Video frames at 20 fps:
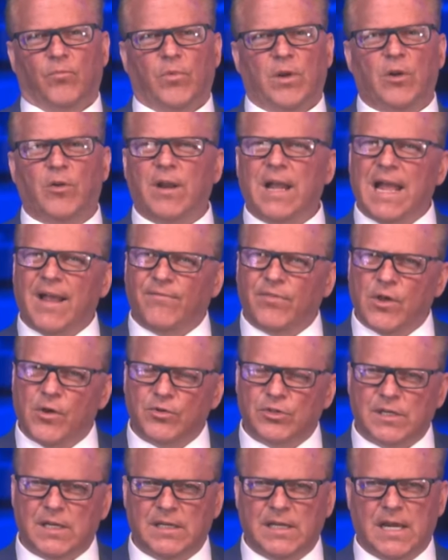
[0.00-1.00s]
We don't have
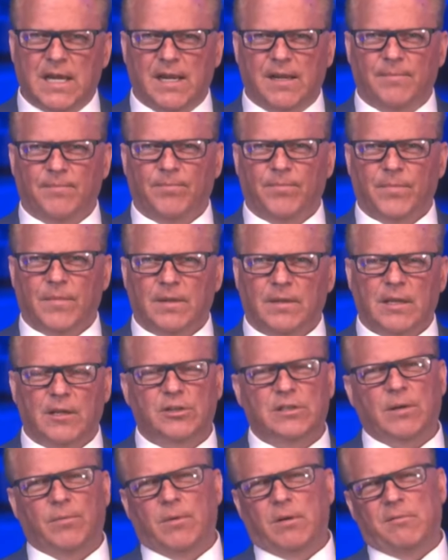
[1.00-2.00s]
those today. They
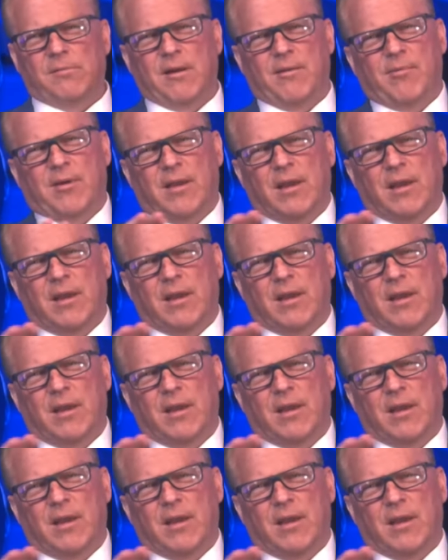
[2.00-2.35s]
can say, wait, wait a minute,